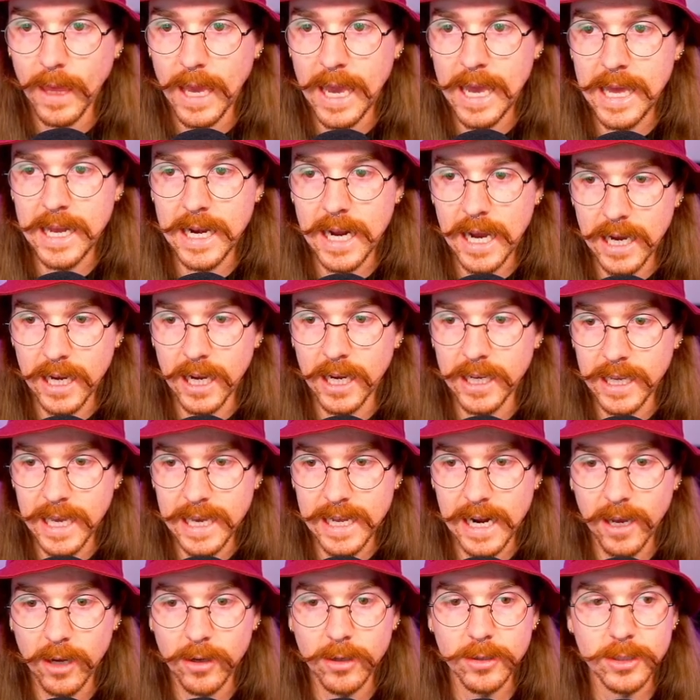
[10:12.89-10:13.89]
And again,
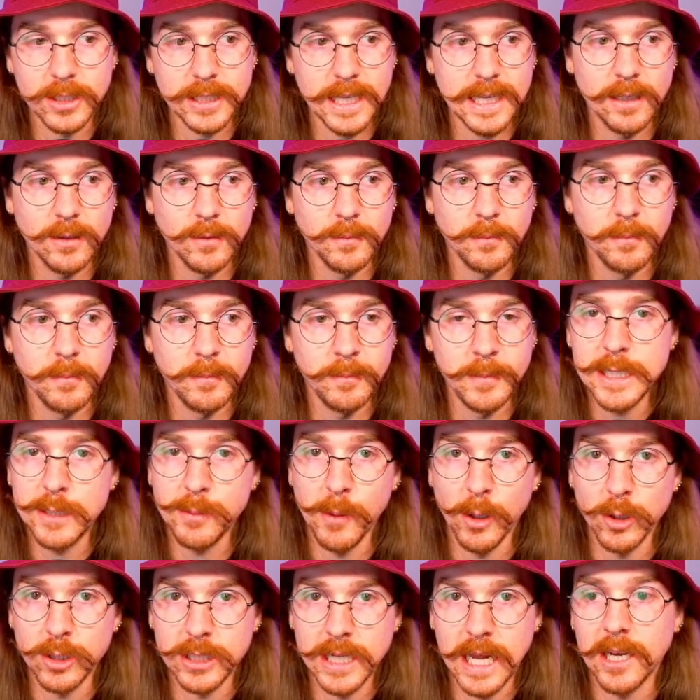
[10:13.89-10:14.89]
I understand that Beast
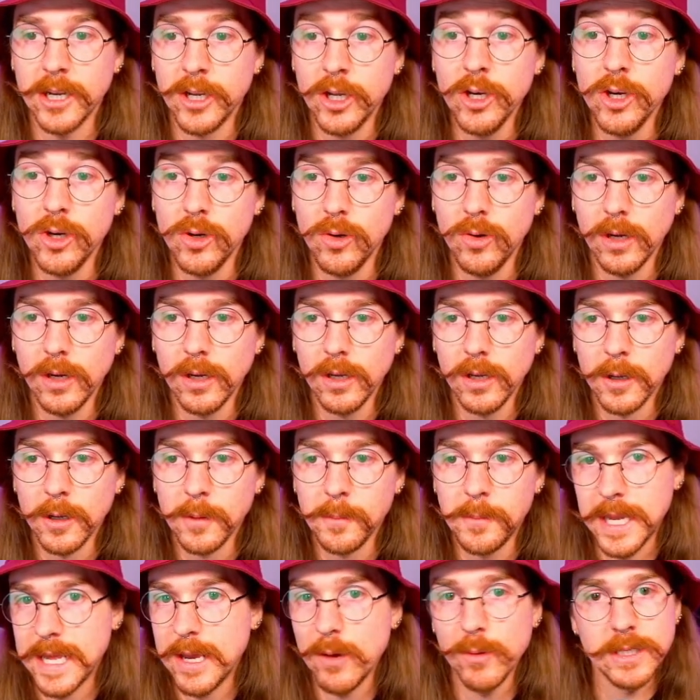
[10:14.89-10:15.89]
Mode's not new,
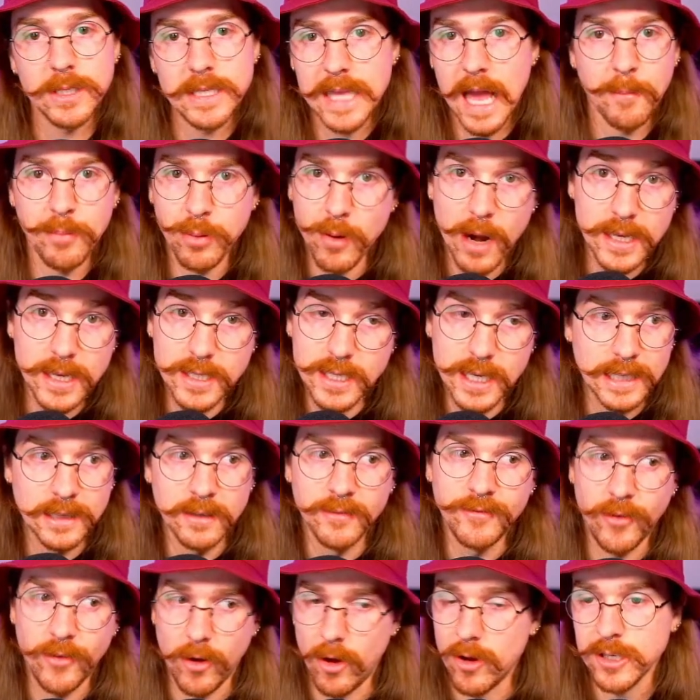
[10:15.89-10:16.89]
but he was not present in
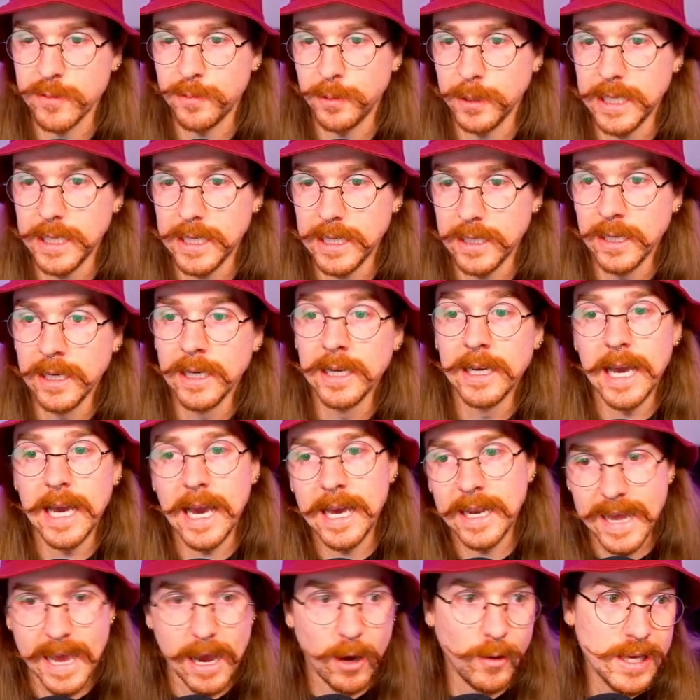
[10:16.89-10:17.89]
the fall split.
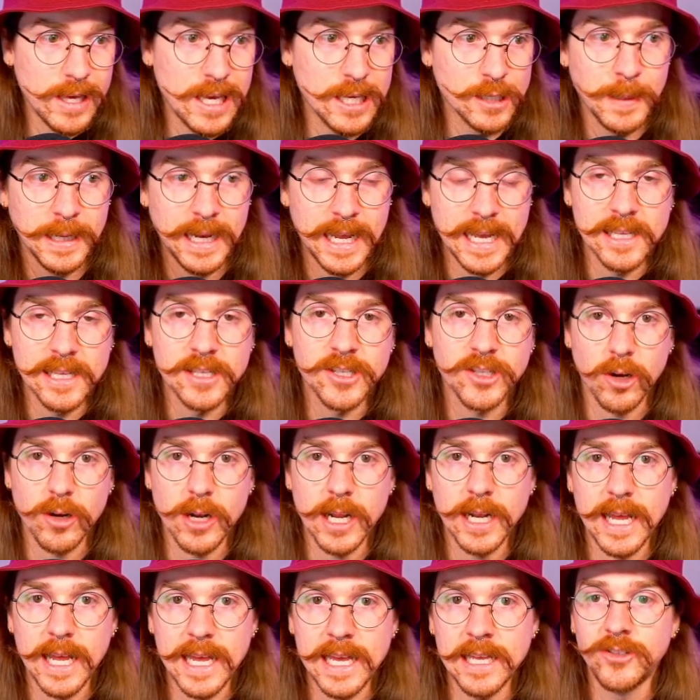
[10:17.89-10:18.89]
And now he has been
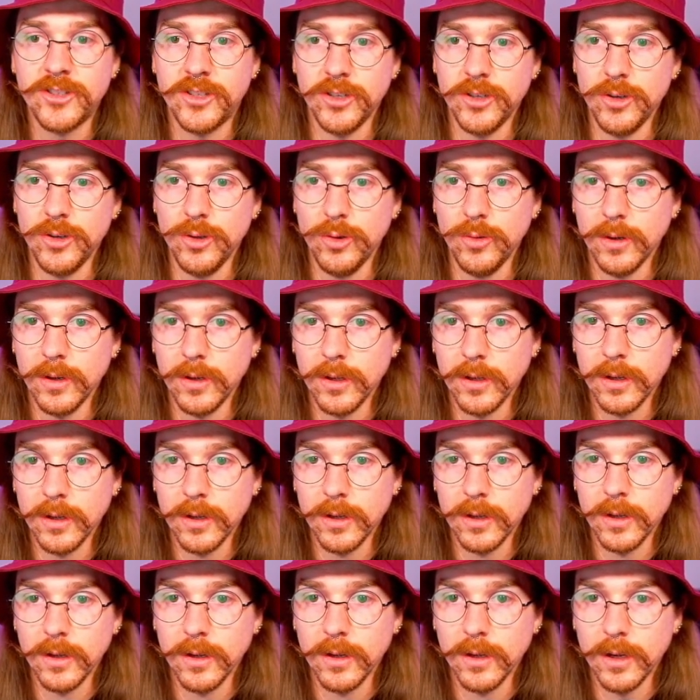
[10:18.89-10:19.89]
inserted into
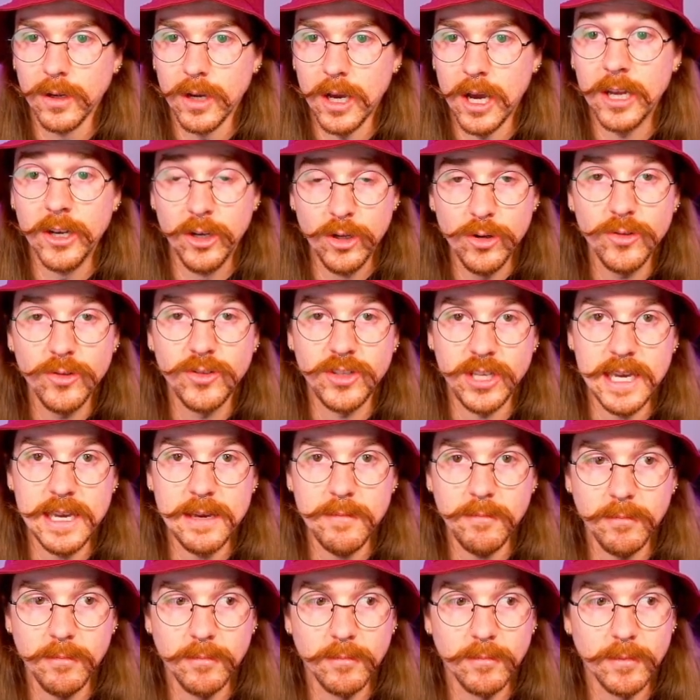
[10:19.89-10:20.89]
a new
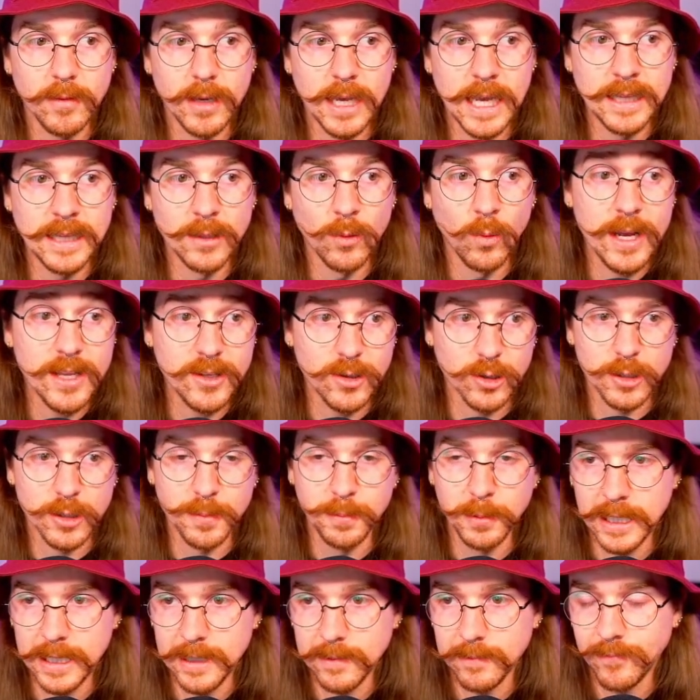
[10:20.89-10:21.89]
team in the winter
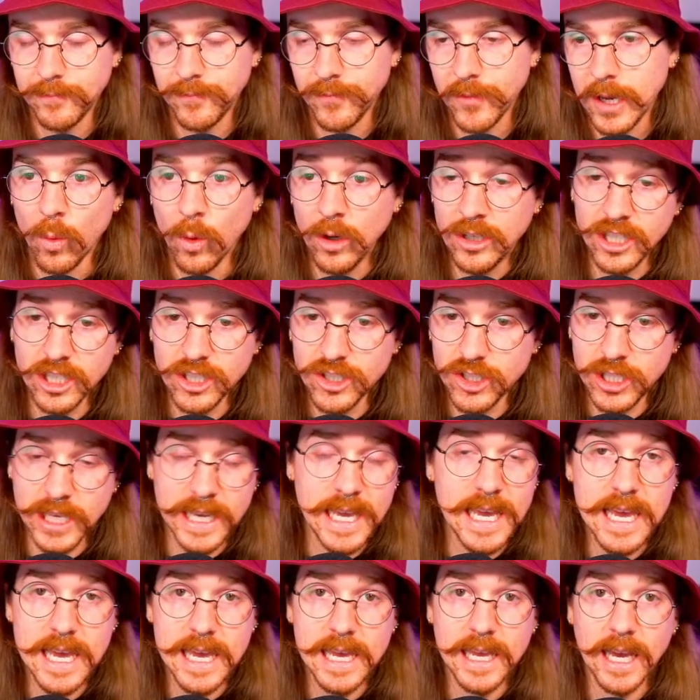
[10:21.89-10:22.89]
split. We're just
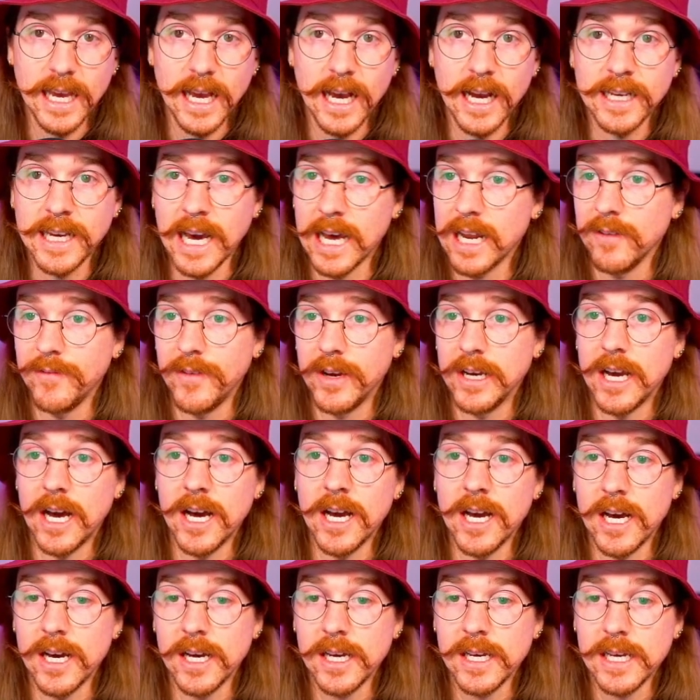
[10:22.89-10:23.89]
seeing a kind of a,
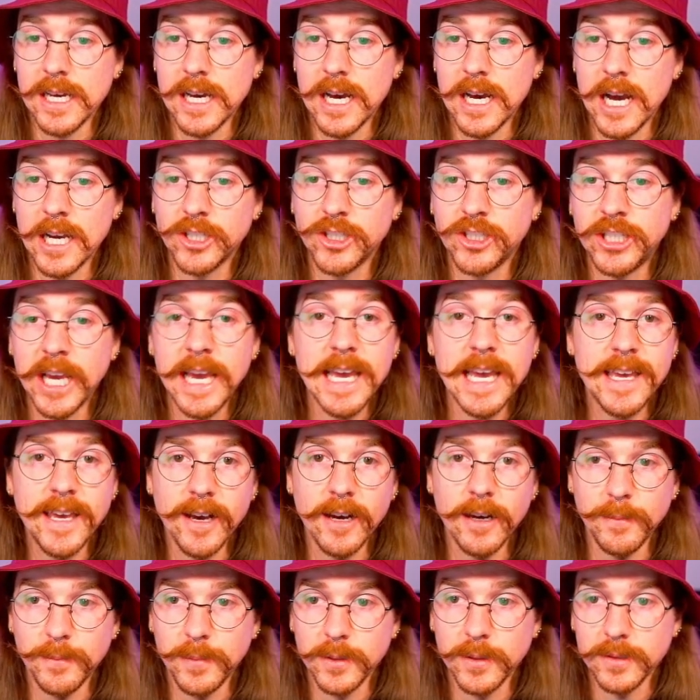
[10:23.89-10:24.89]
a, a
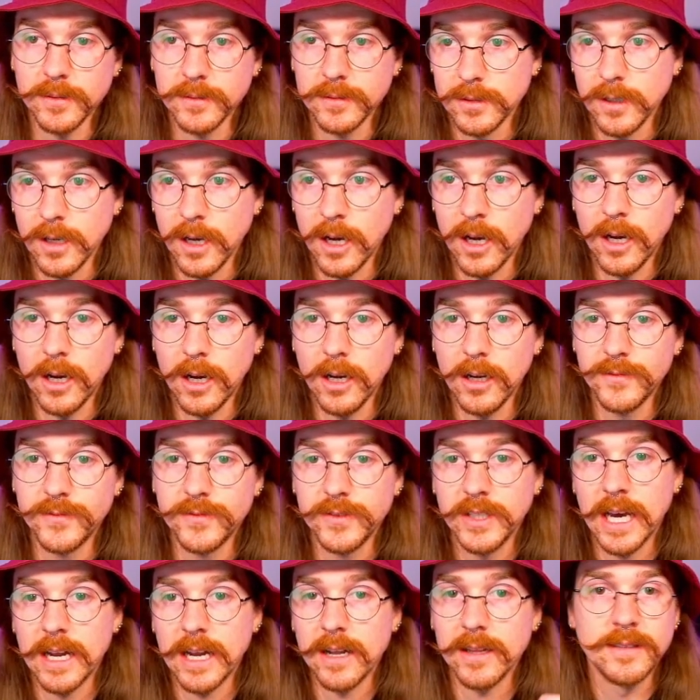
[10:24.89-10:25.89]
shakeup
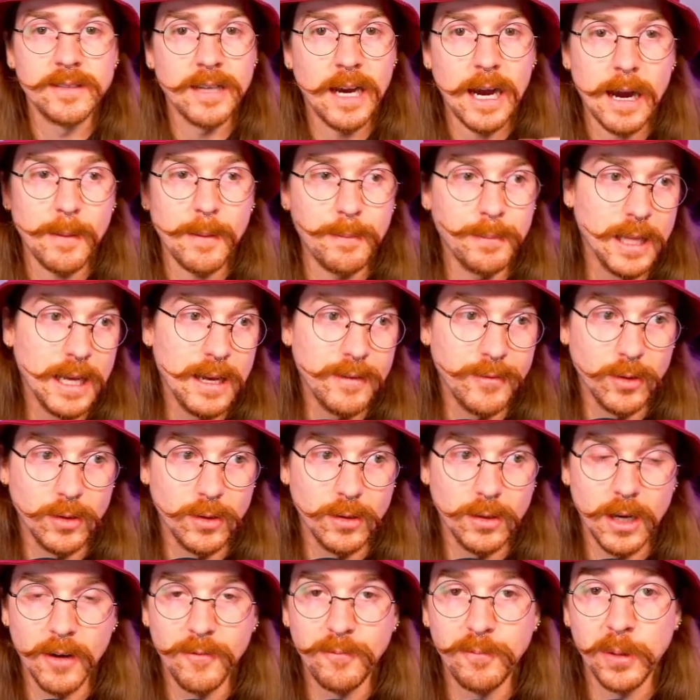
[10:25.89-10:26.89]
of kind of the top
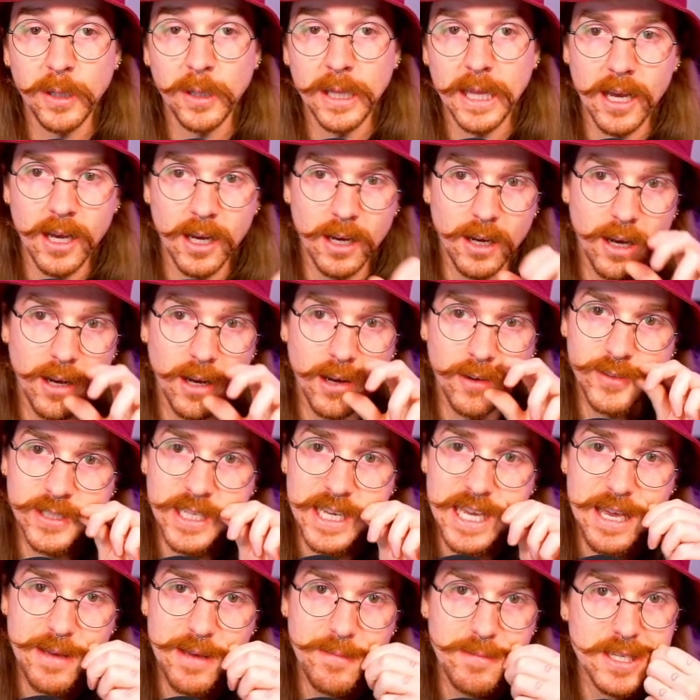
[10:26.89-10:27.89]
level of, uh, of
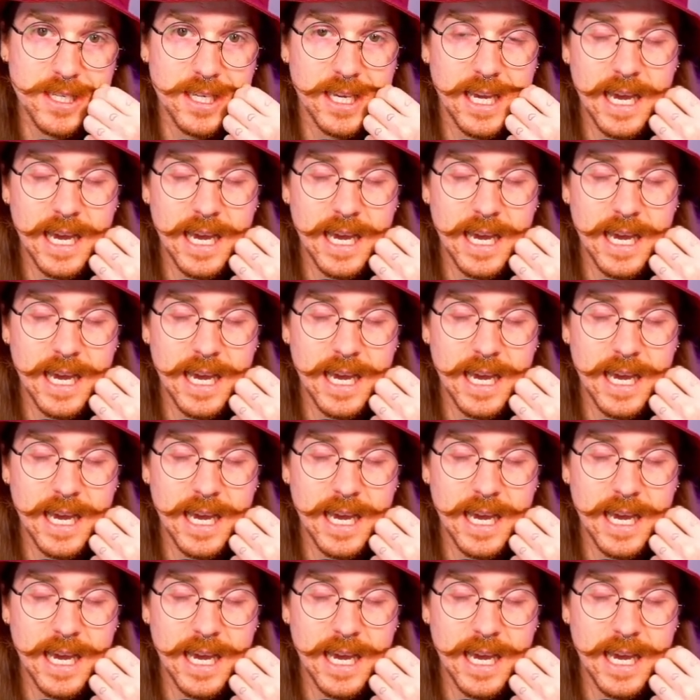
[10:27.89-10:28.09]
teams